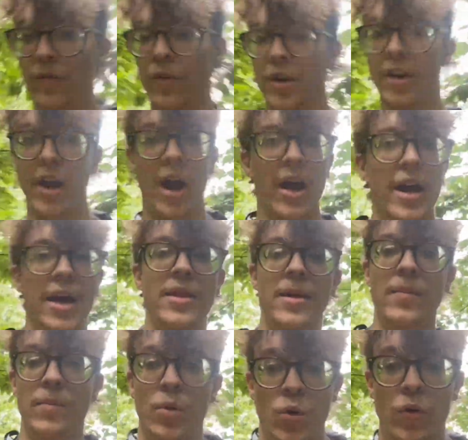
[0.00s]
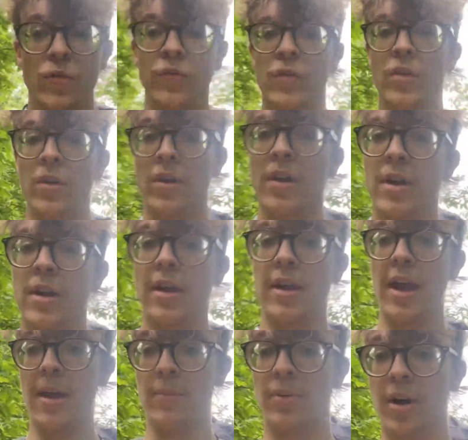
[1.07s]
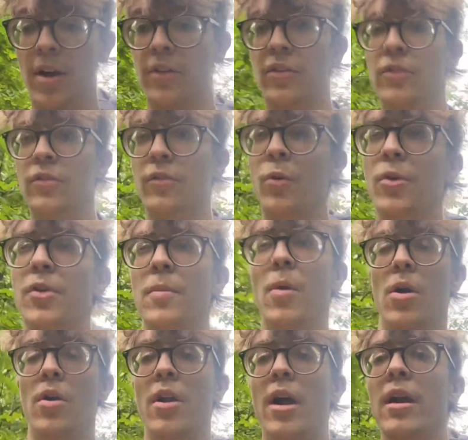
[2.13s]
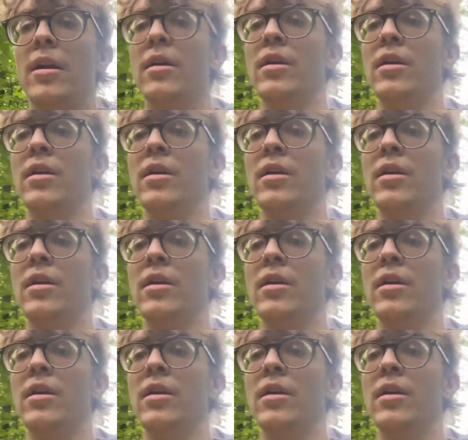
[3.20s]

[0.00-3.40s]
for tonight and then move campsites for tomorrow night,